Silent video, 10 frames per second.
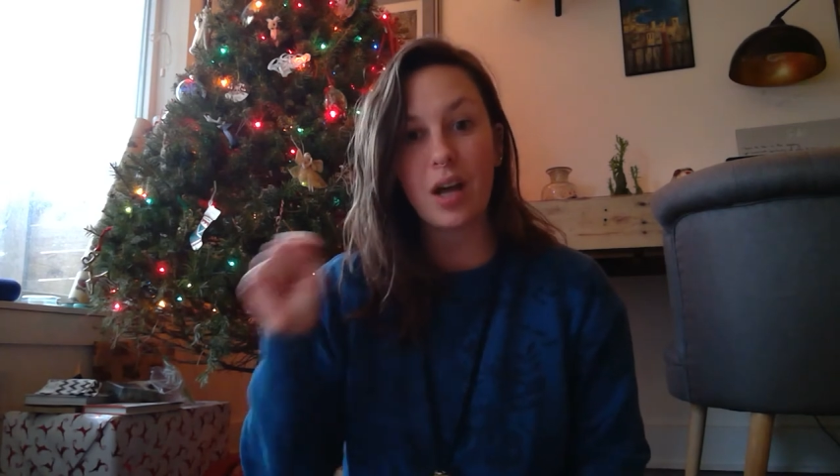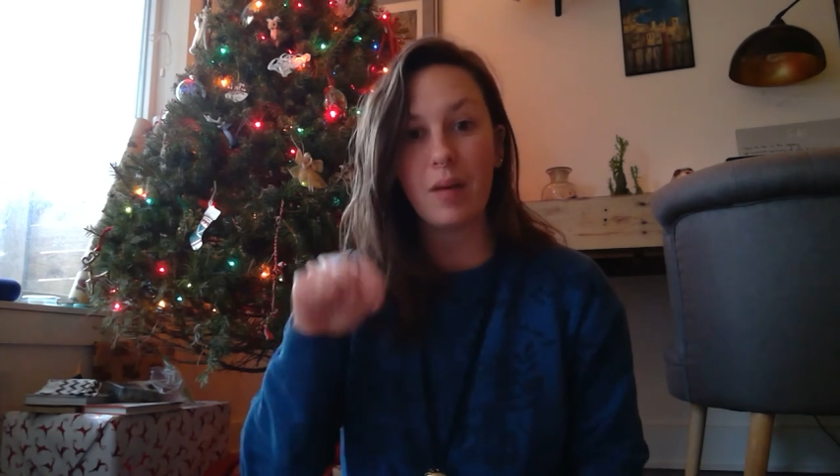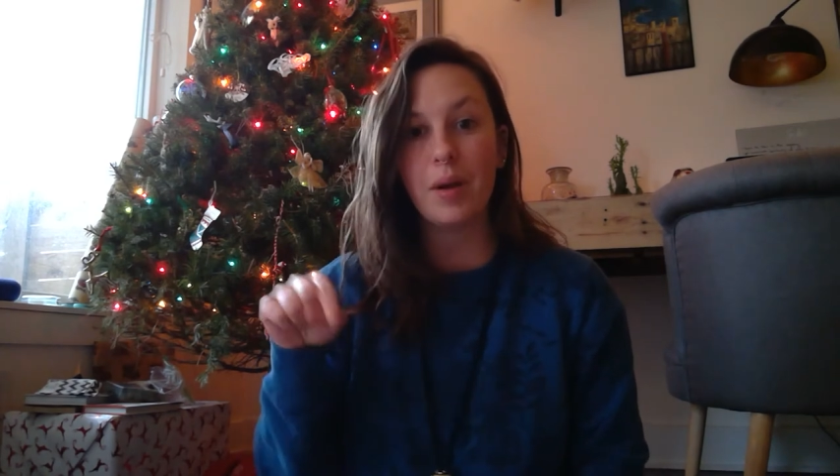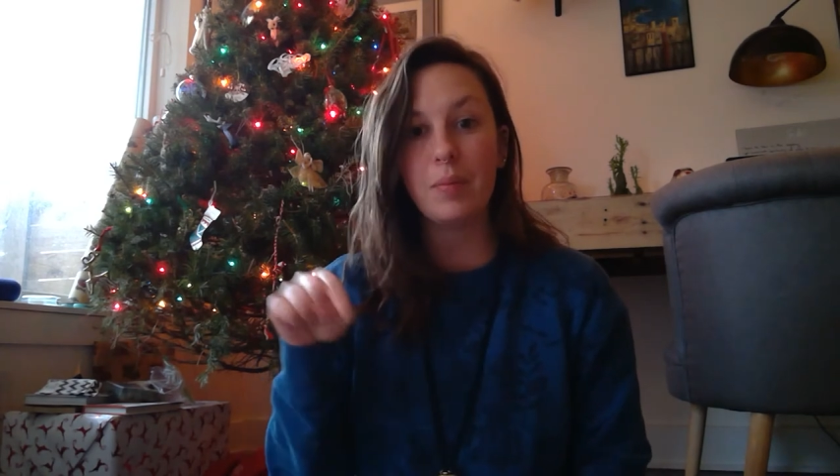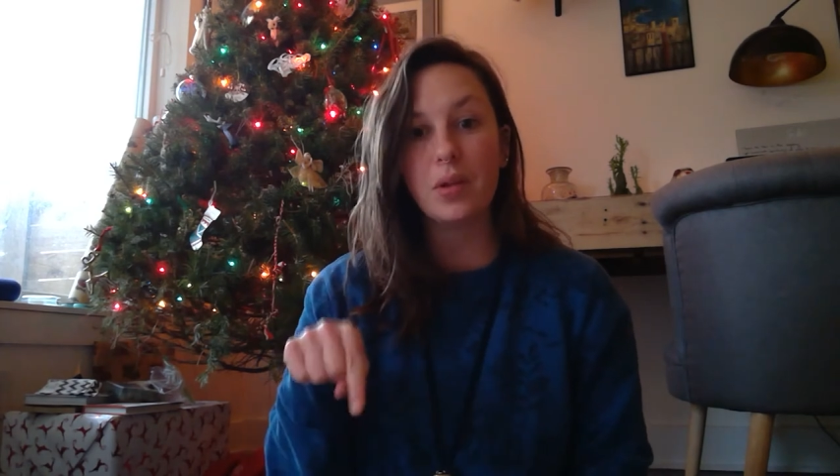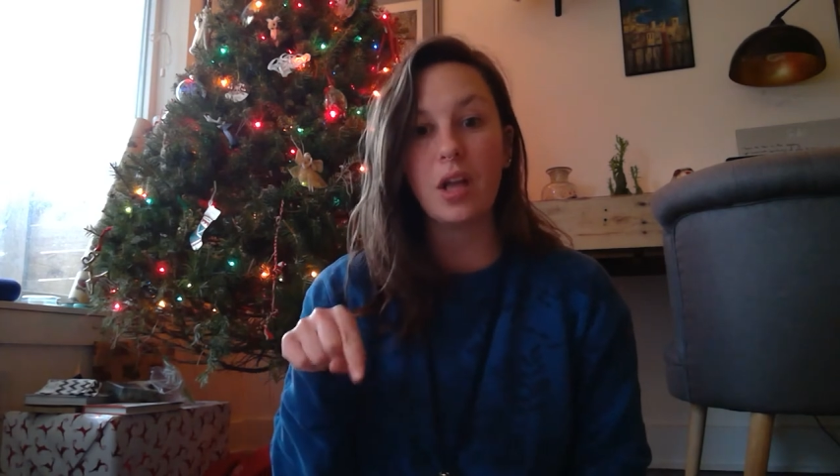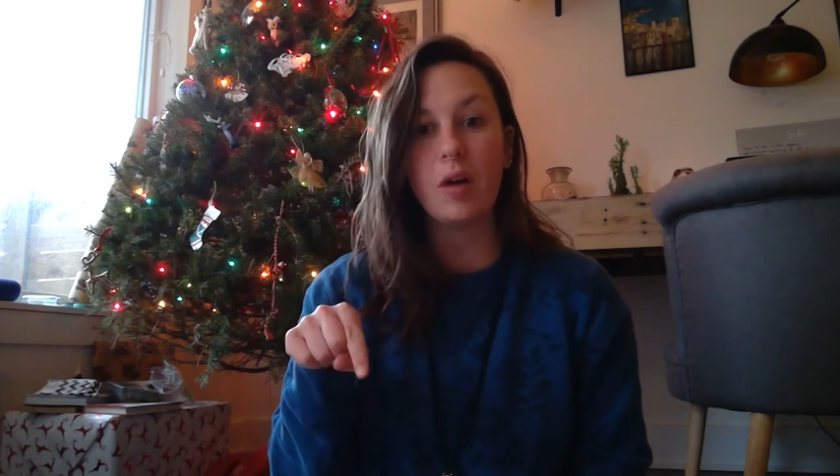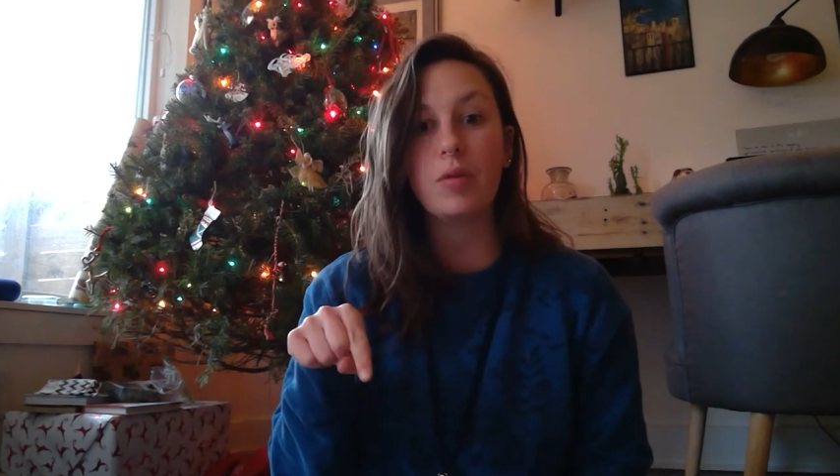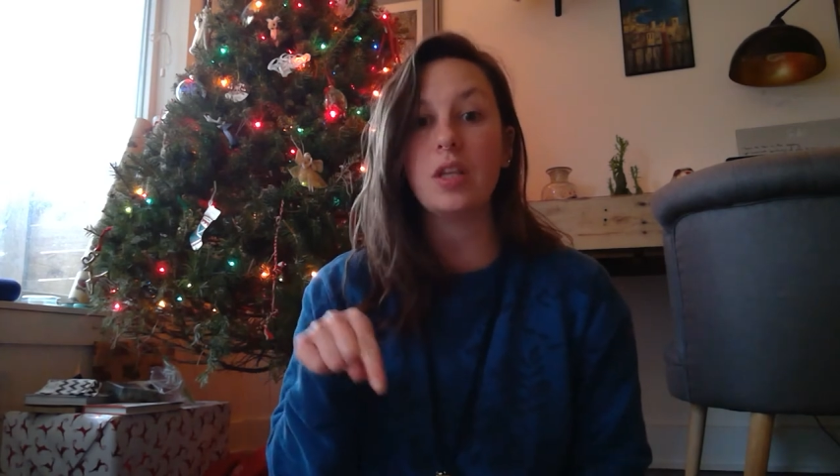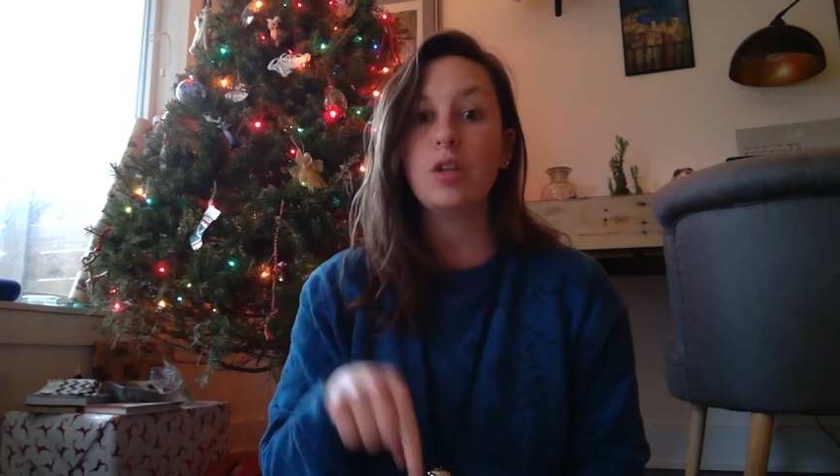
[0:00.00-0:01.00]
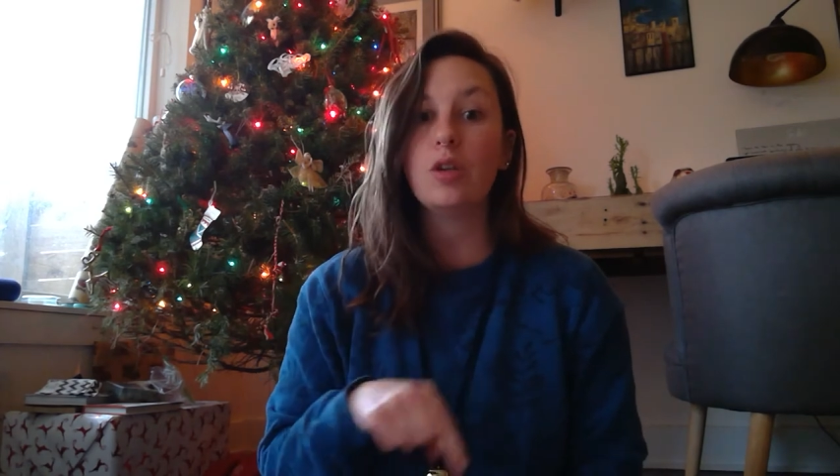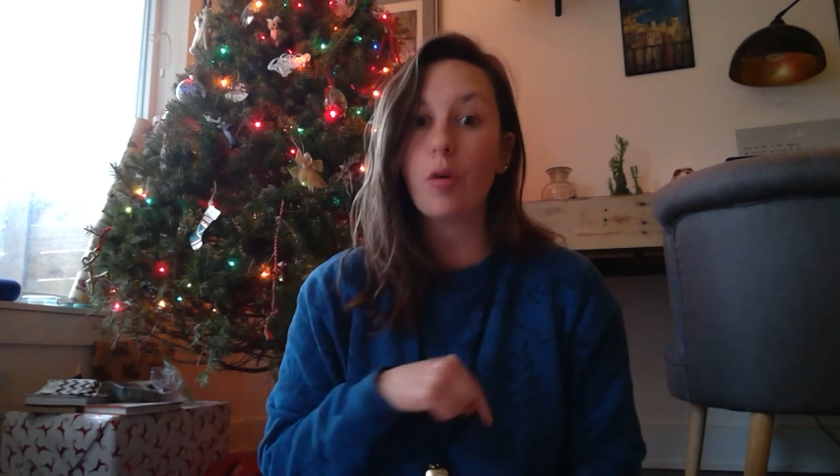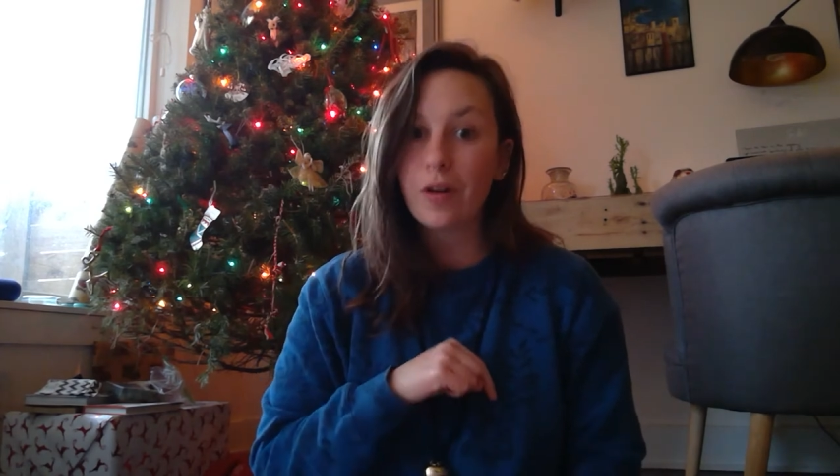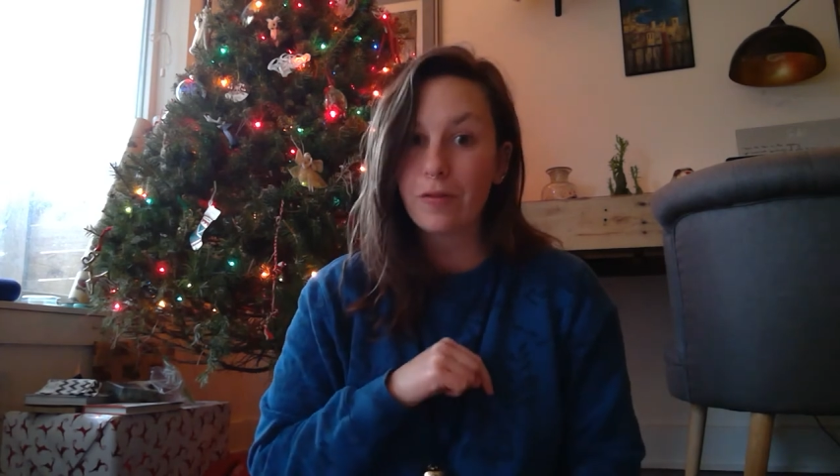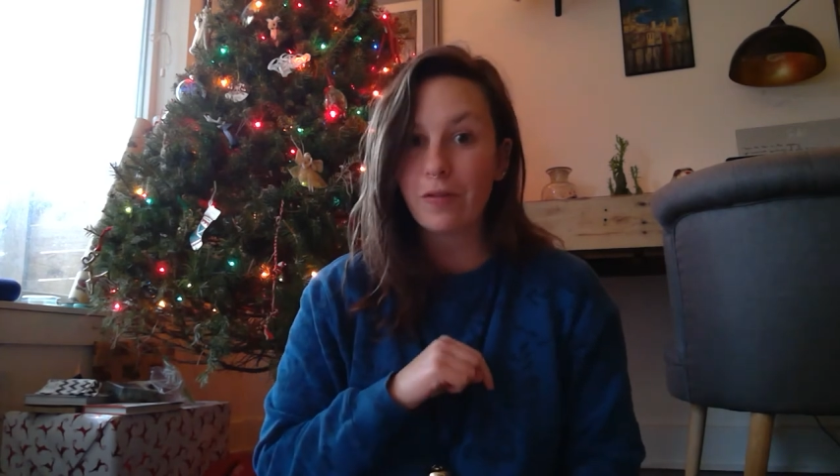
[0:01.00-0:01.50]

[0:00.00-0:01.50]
Comment below with your